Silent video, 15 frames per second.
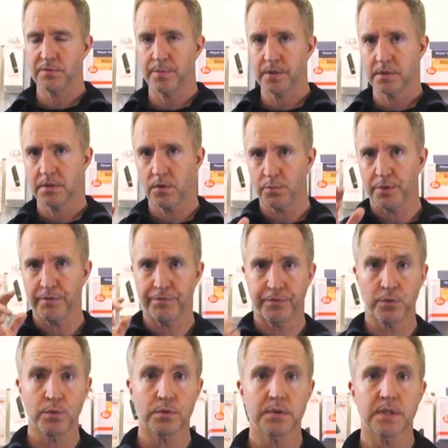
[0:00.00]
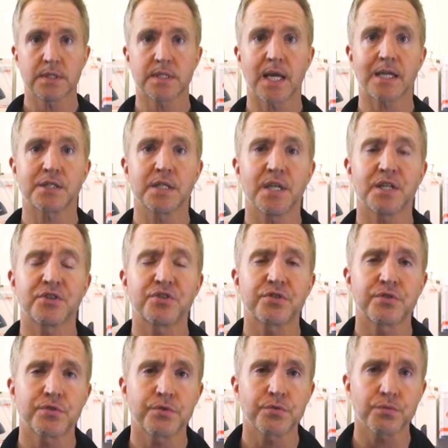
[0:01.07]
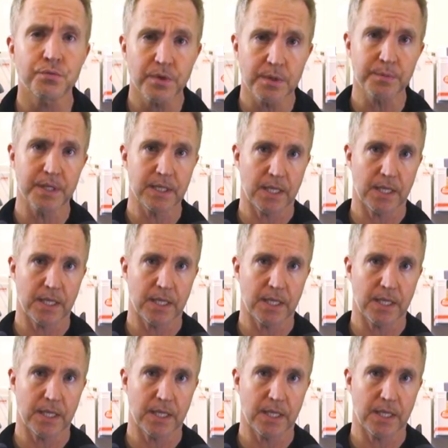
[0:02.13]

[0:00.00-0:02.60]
but don't be fooled, it's actually an extremely